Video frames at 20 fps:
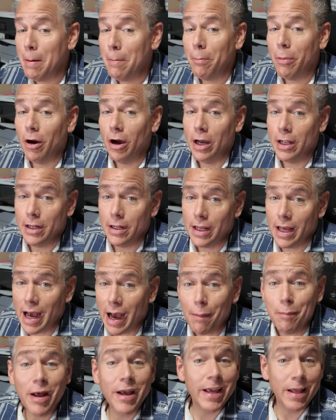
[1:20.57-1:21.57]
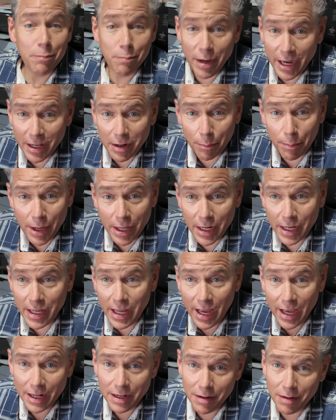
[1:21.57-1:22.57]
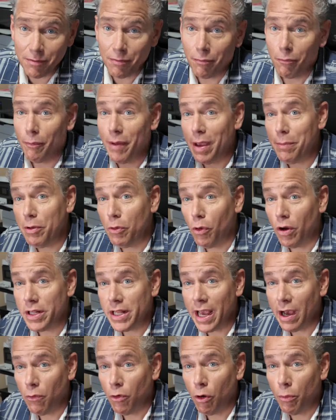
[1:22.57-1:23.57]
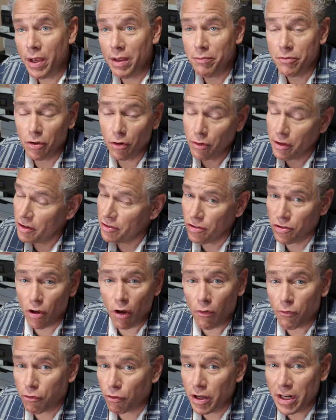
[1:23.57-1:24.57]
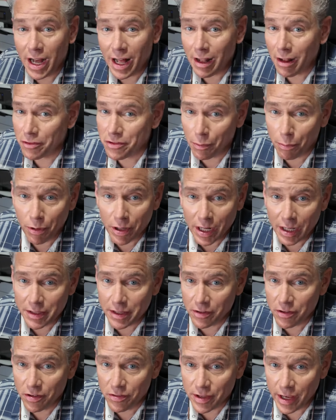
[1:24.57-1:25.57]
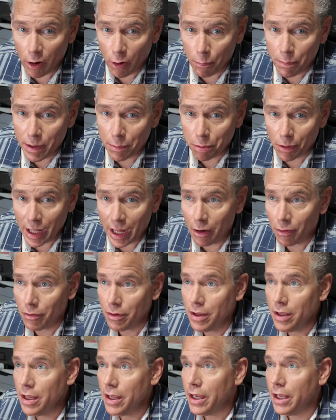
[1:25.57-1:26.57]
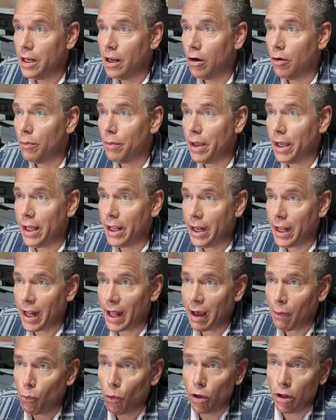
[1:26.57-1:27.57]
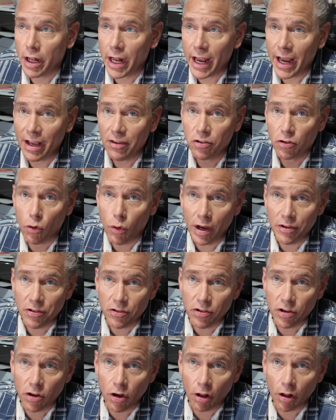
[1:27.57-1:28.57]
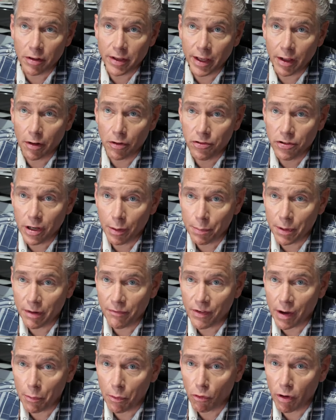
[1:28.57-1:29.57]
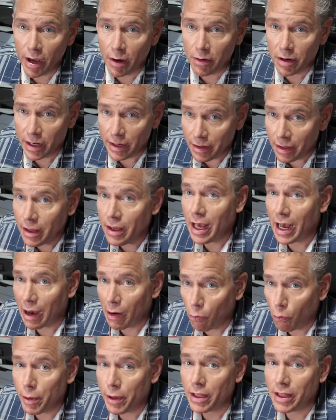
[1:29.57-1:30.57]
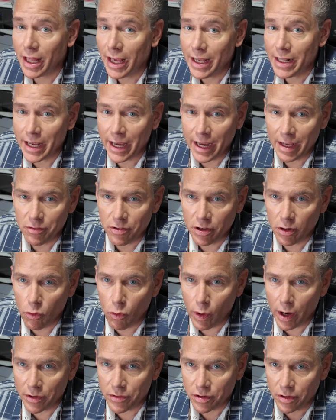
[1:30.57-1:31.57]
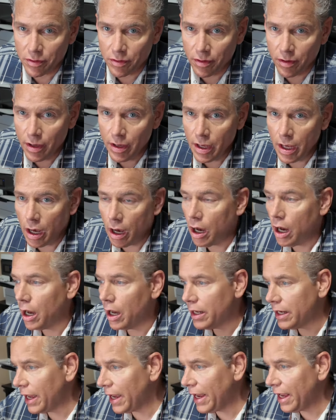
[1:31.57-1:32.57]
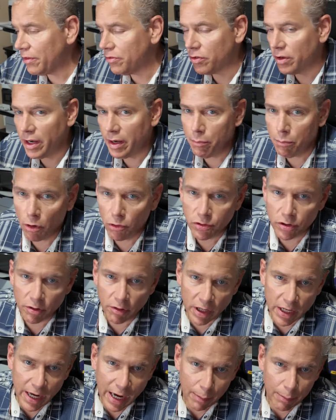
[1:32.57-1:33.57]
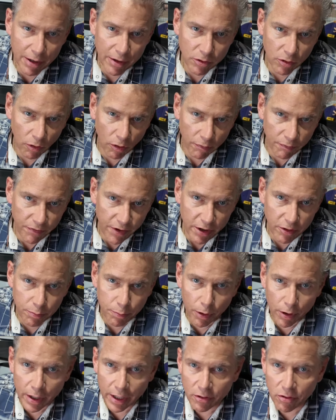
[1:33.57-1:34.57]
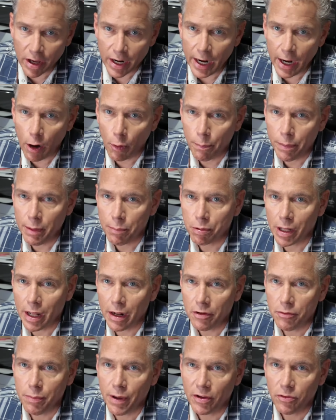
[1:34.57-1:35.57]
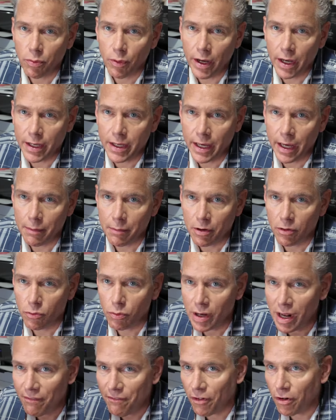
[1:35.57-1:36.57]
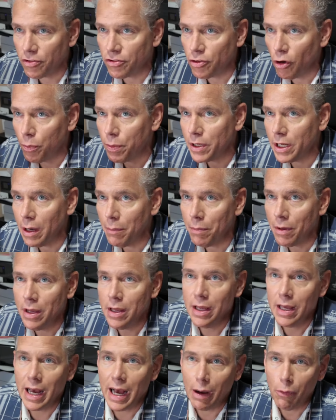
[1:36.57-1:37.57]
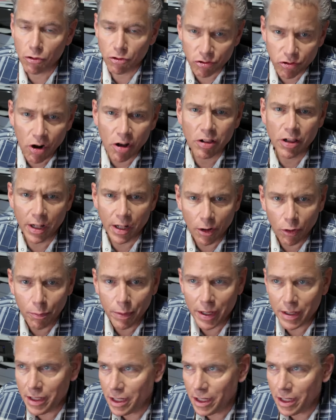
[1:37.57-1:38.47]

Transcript: But I'm not getting paid a penny yet. Maybe one day I will be. So this is all free knowledge I'm putting out there just to help people out. You know, and I'm willing to answer questions. You call a dealership, and if I'm around, and I will be glad to answer your questions. And I answer most of the comments on Facebook. I try to help people out as best way I can, because when I first opened up, I was struggling a little bit.